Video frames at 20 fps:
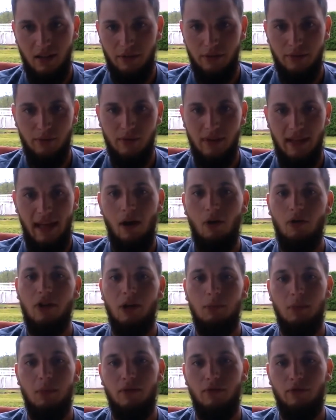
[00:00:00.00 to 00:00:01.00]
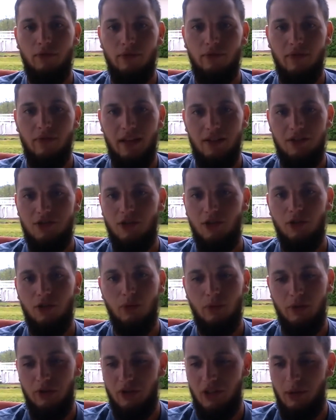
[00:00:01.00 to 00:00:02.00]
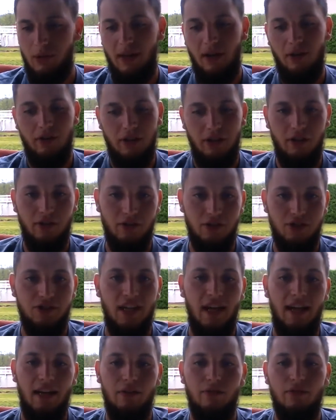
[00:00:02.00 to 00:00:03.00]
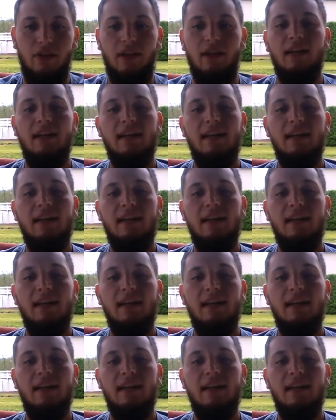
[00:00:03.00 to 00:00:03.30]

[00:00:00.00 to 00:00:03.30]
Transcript: through the outcome of that struggle, when you come out on the other side of it,